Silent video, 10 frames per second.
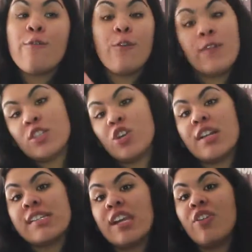from
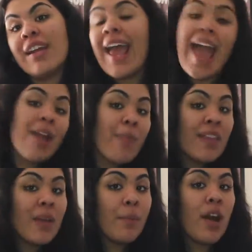Victoria's Secret and
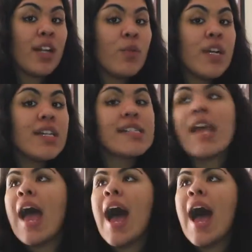Bath and Body Works.